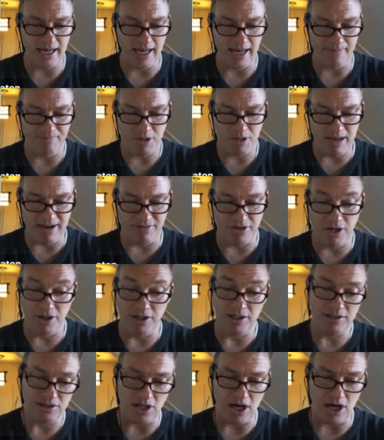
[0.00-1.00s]
You may have noticed,
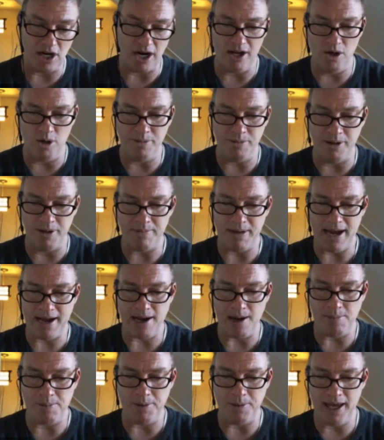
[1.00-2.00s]
sorry, I'll open it back
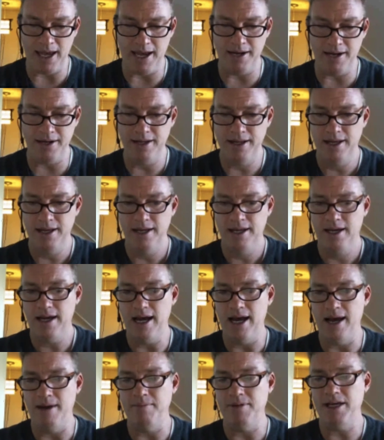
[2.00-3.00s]
up again.
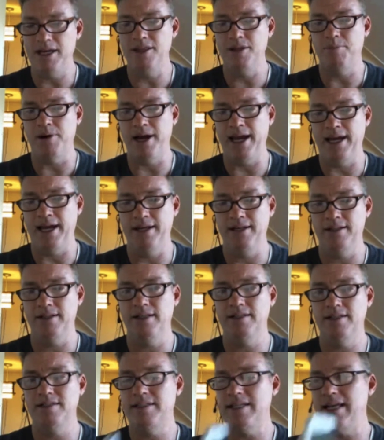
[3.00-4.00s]
In the brain, let's